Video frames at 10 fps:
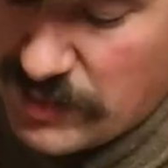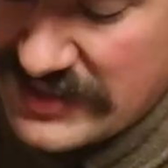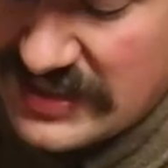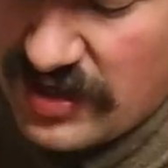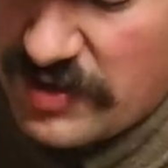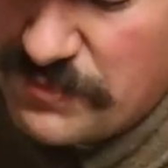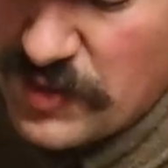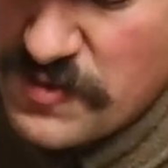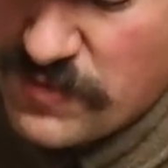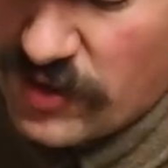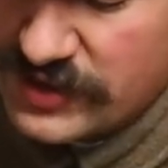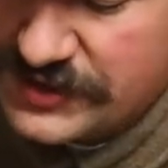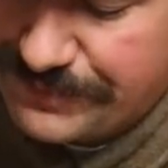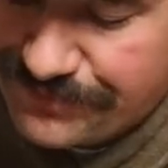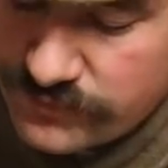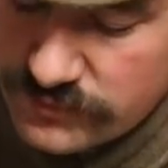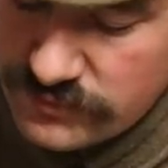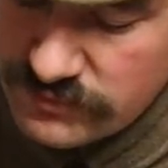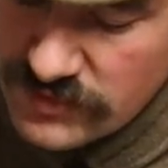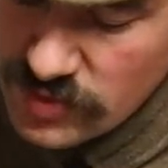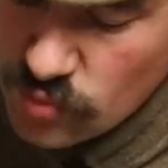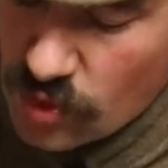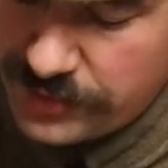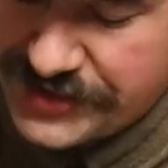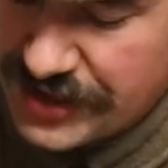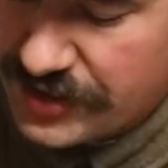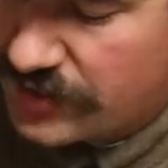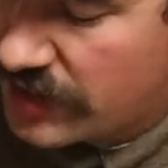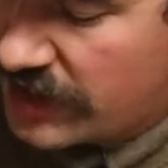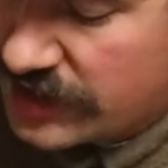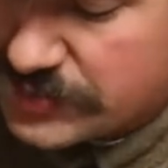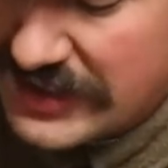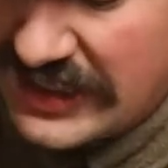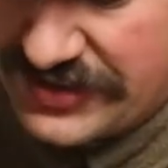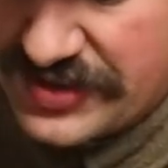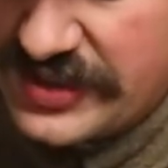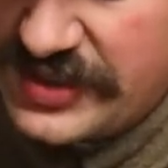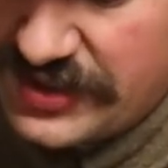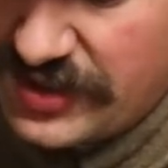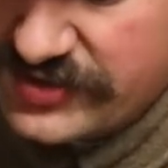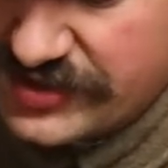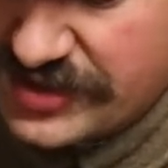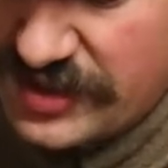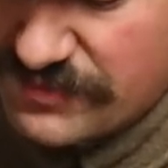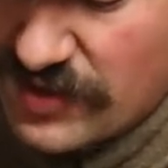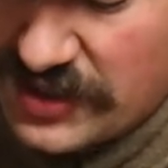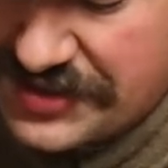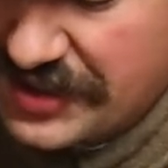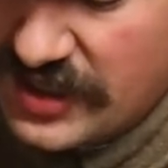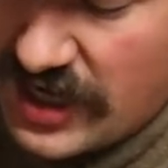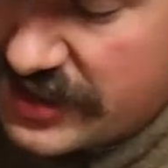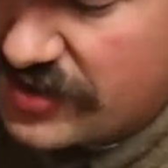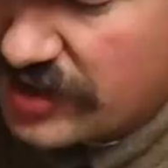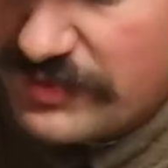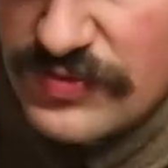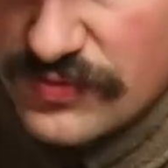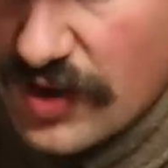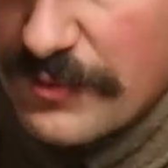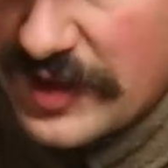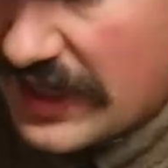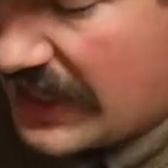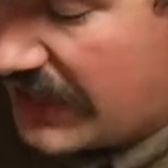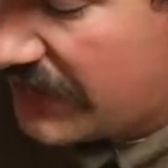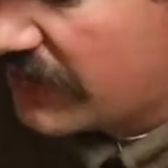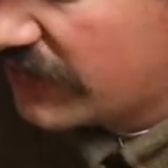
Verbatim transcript: basically like a boot polish. And what we do is we literally use a toothbrush, and you're going to be rubbing it in